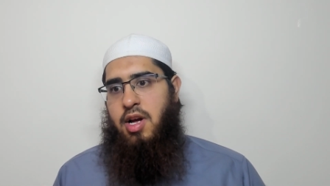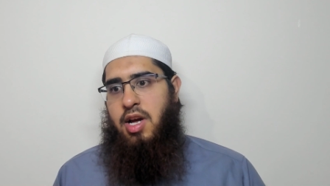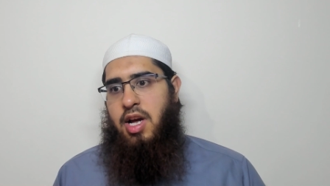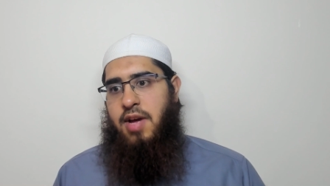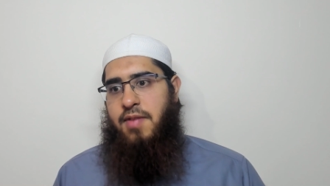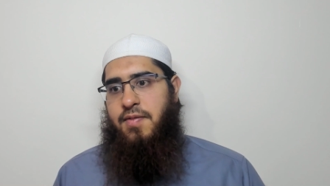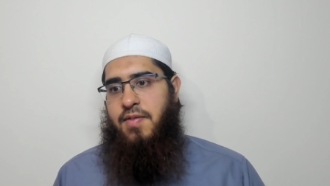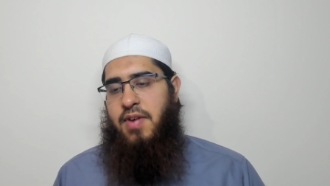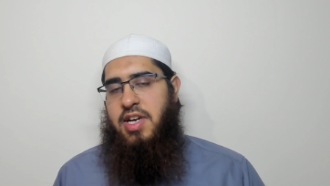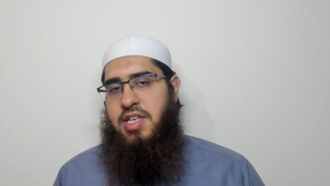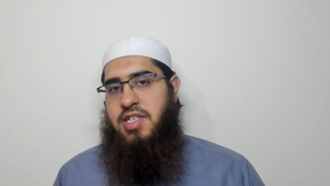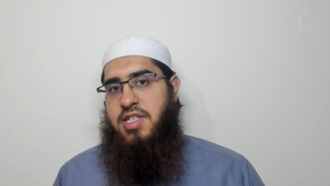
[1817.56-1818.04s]

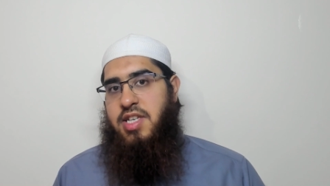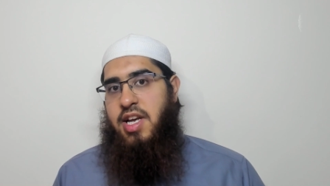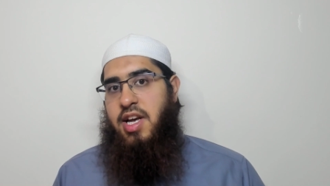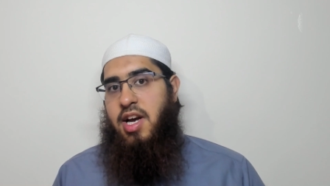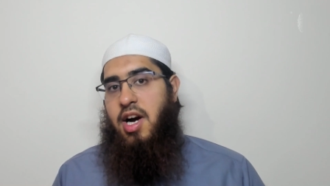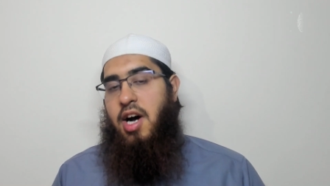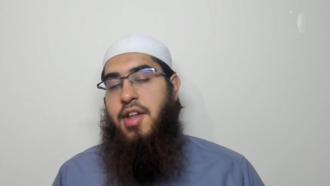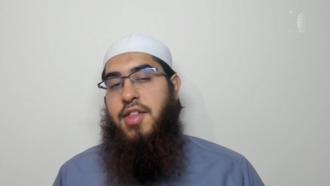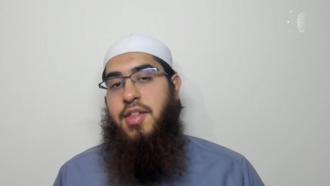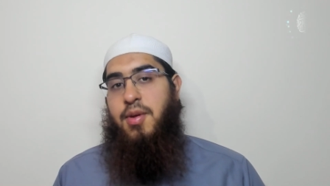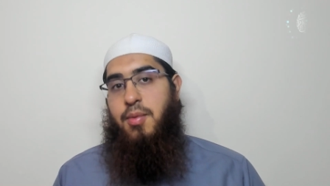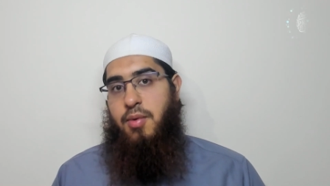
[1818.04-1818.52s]
If I say
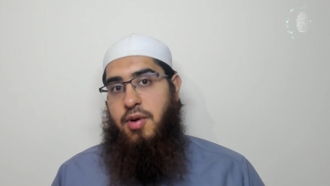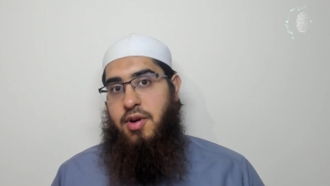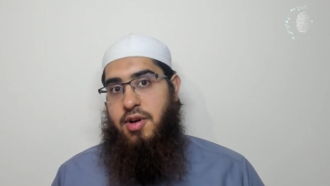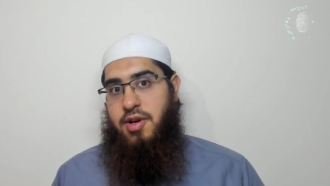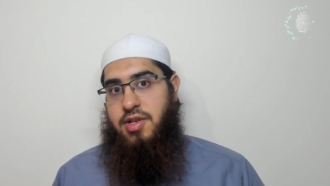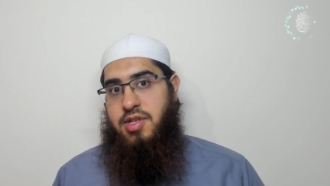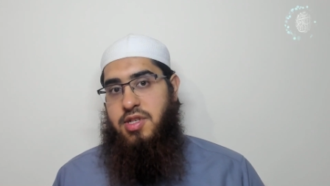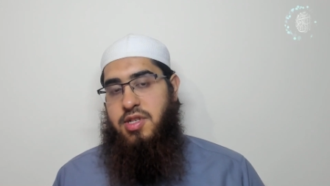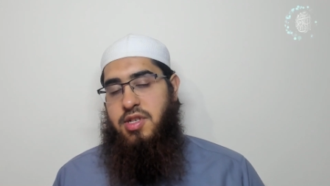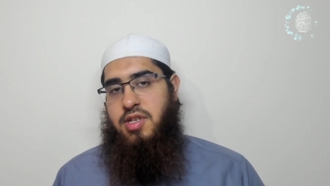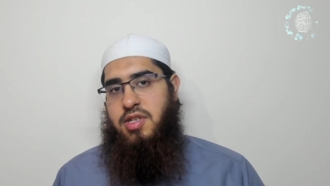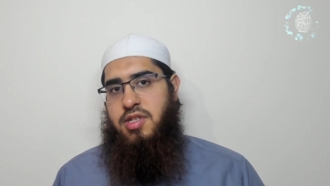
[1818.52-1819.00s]
other
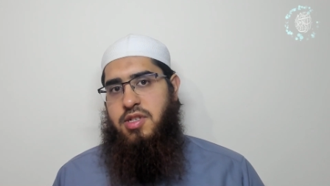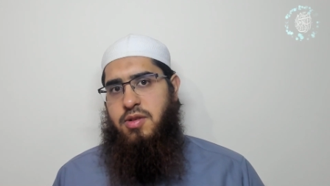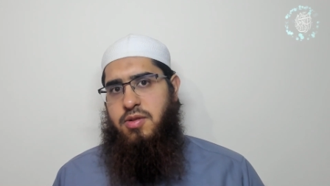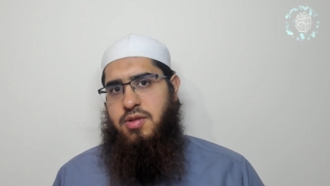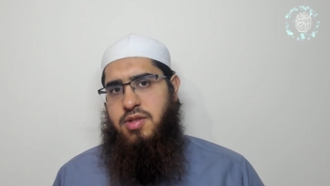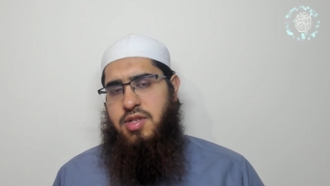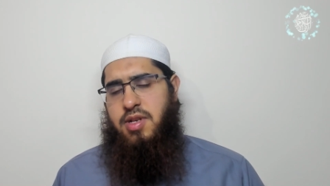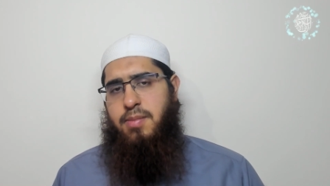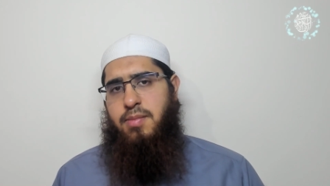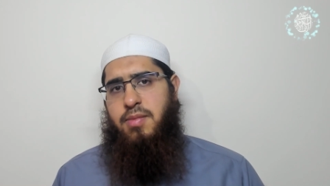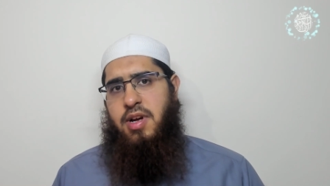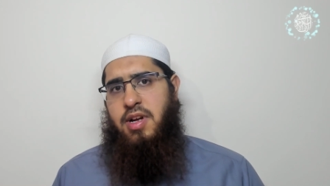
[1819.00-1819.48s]
words, so
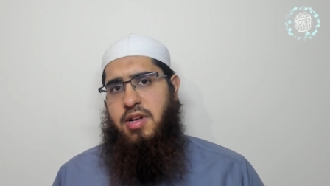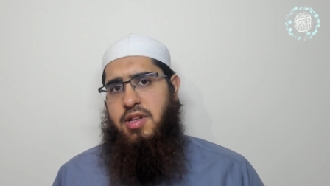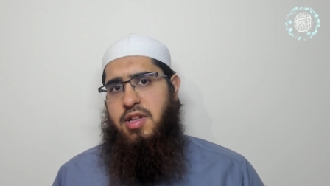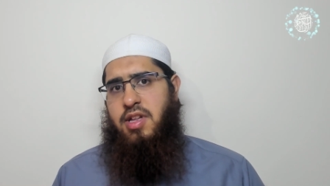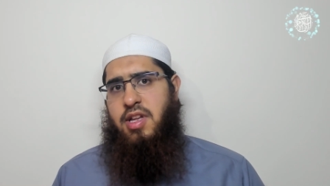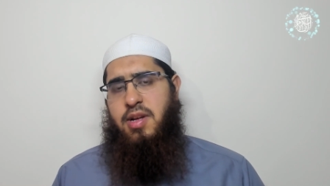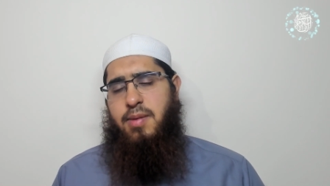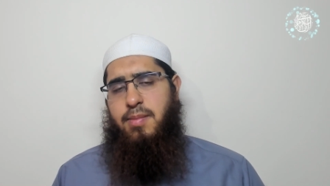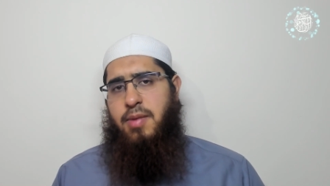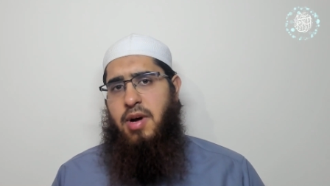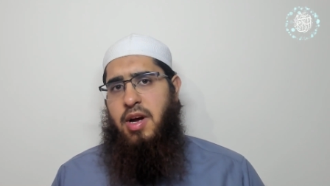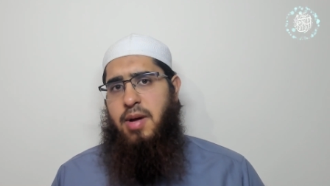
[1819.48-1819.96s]

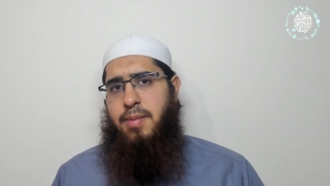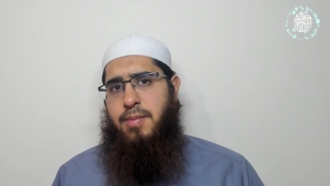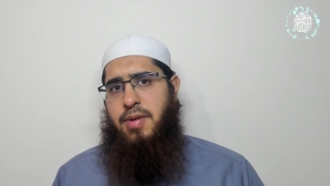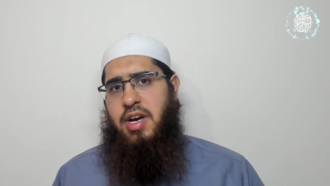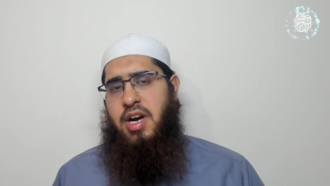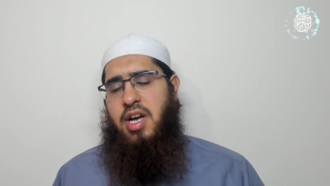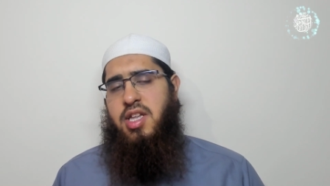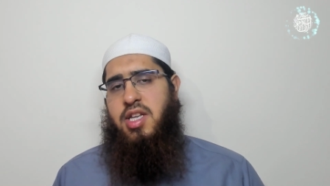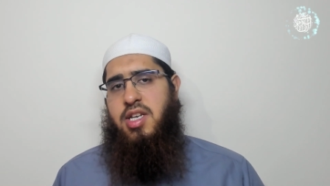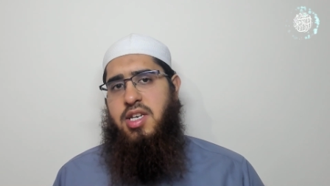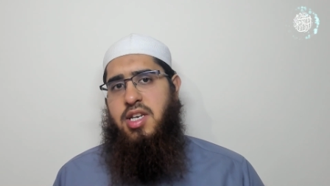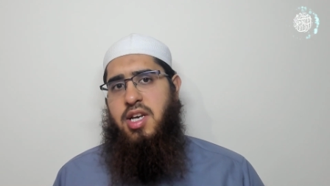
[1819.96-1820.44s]
there might
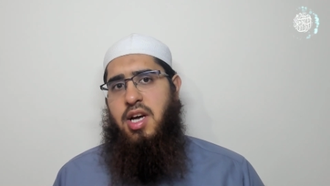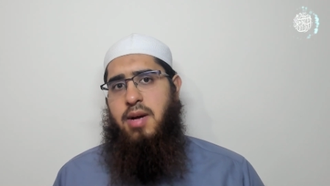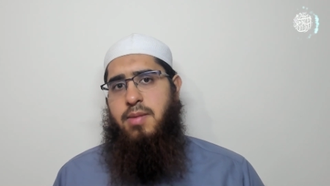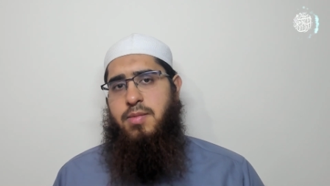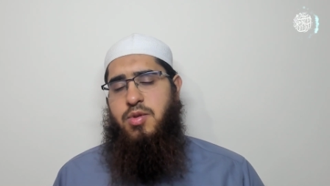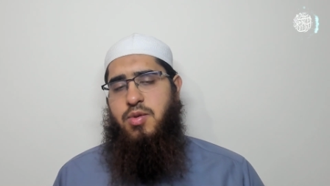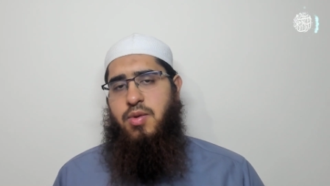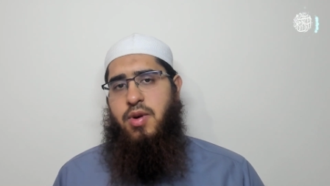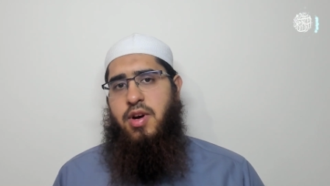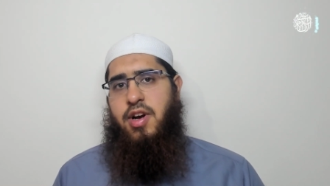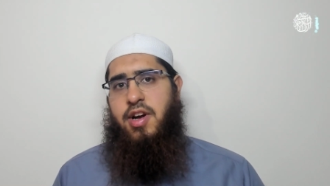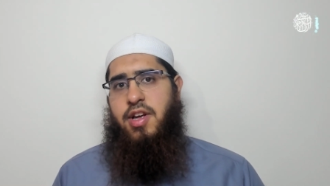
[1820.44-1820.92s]
be other
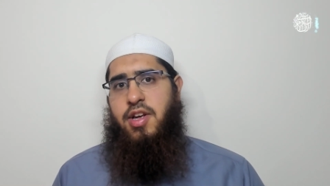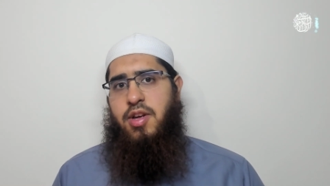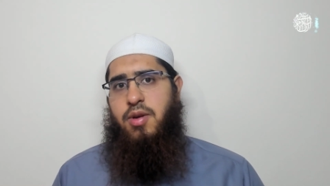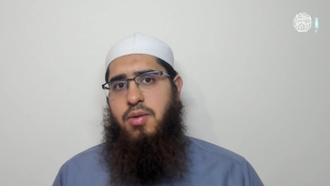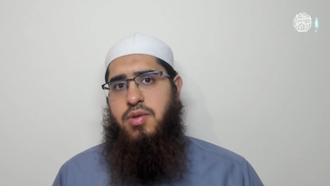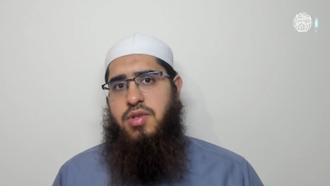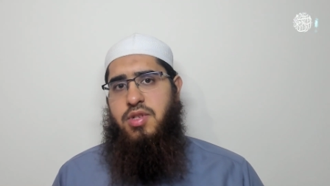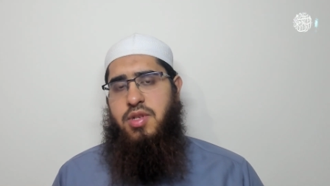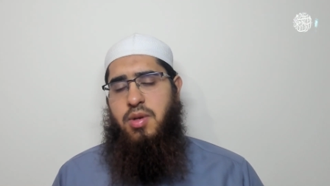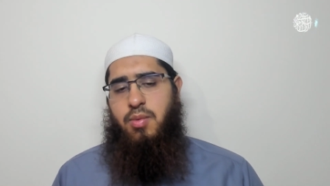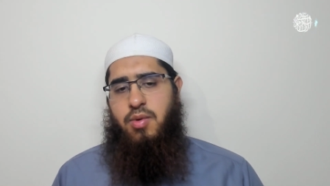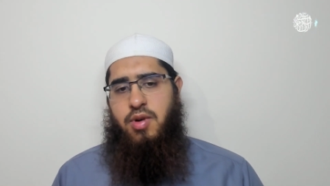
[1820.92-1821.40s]
times where I
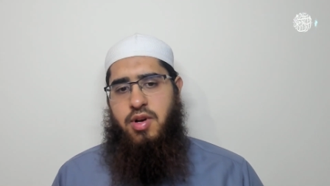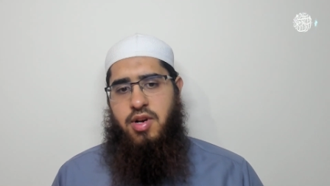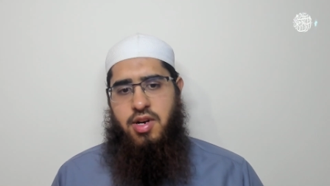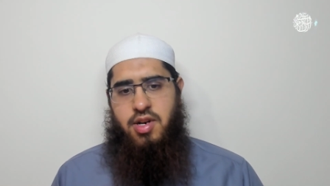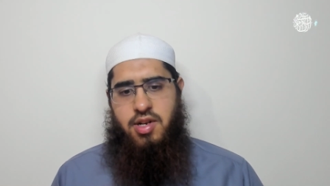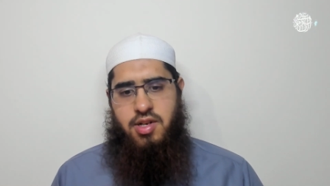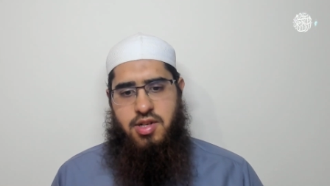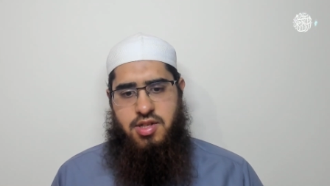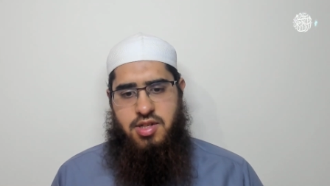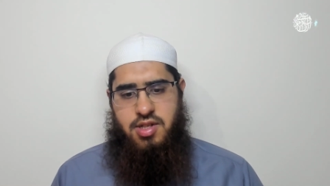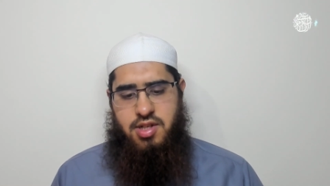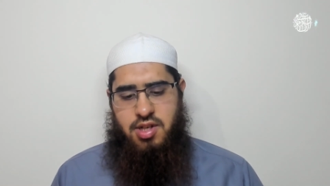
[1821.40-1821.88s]
use the
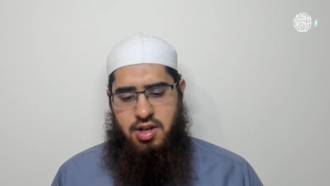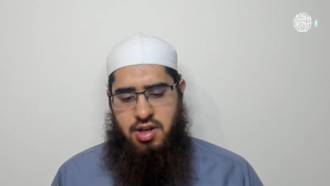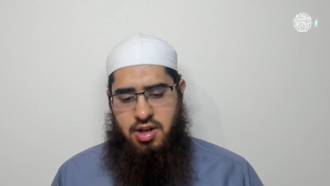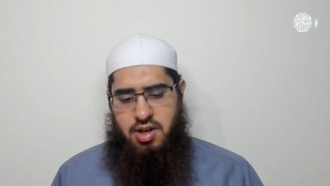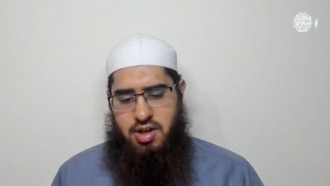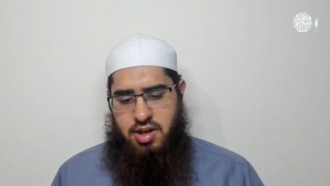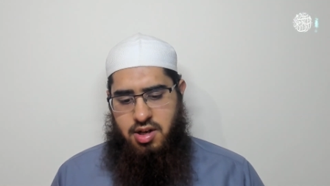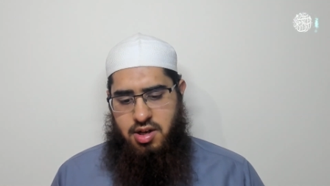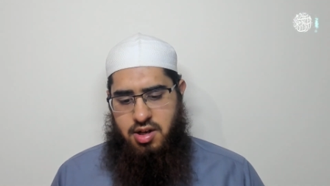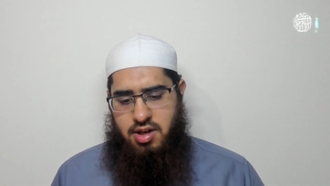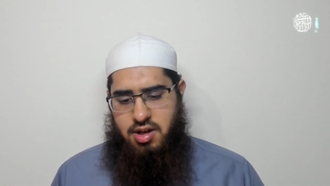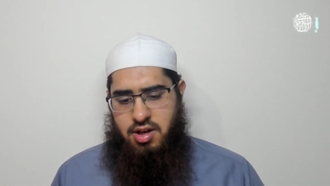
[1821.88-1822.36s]
words,
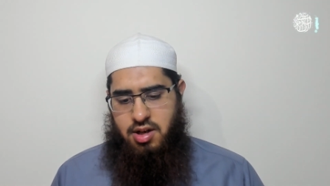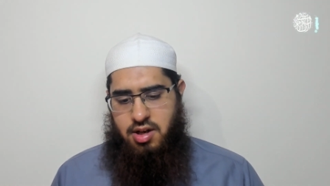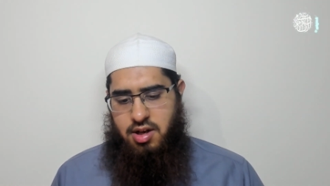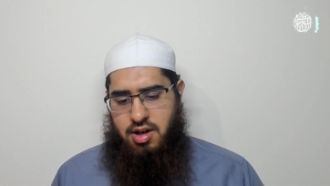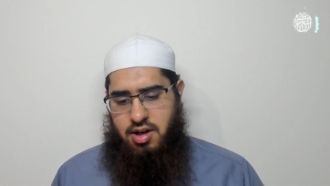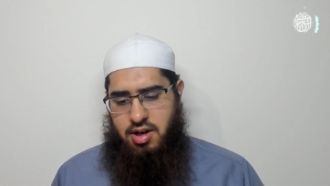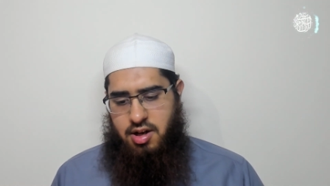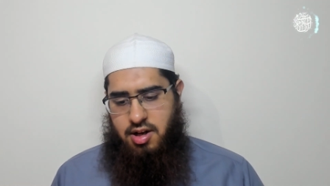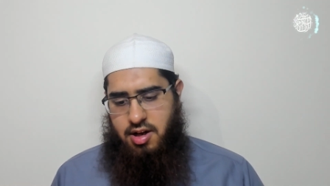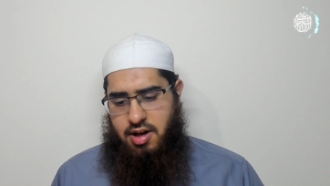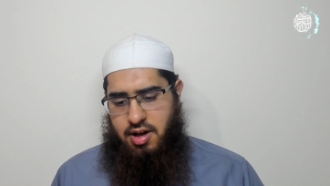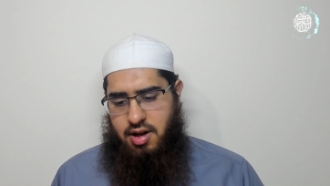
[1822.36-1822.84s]

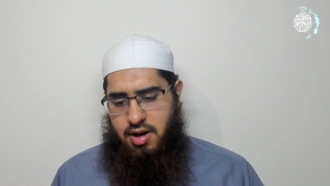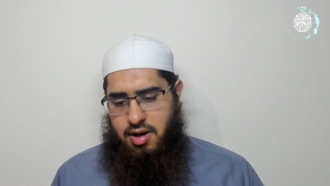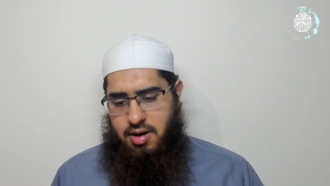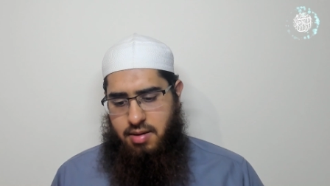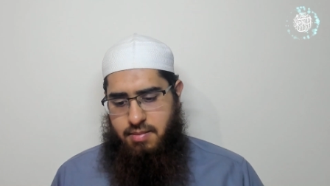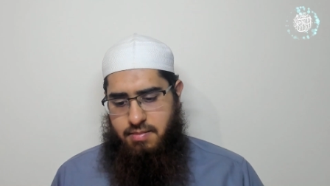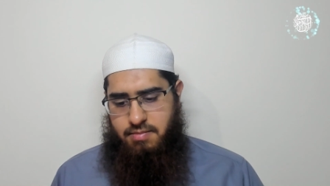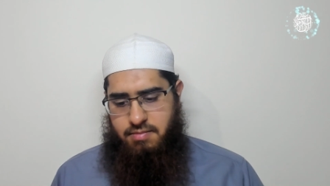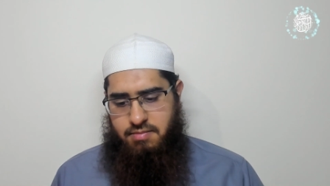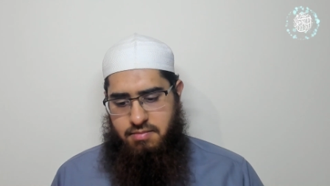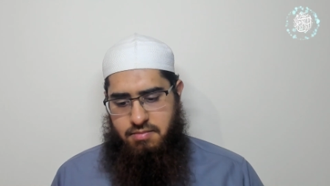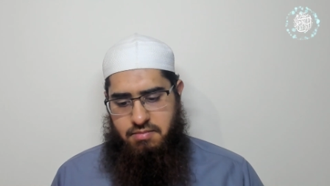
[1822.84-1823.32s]
I
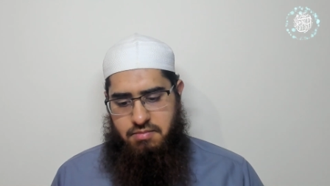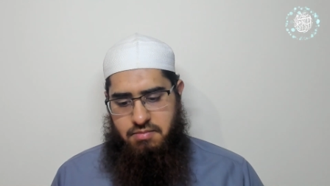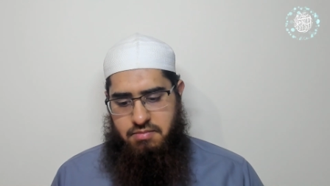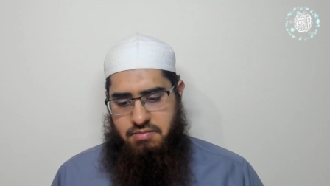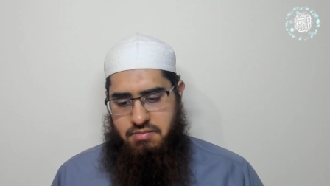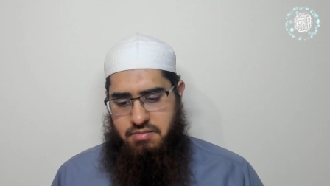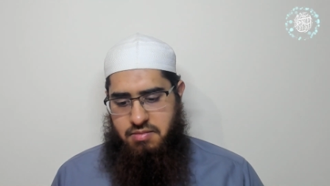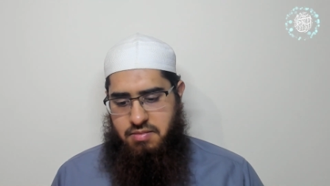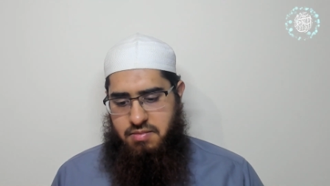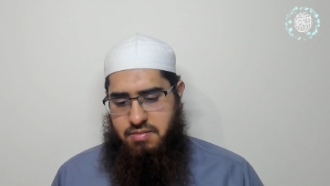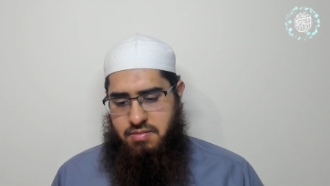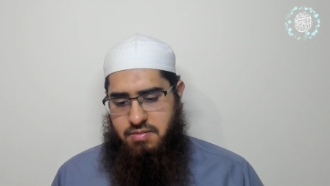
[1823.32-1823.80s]

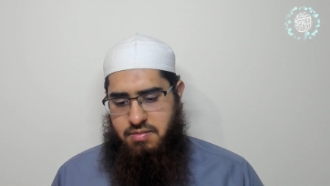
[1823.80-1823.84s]
don't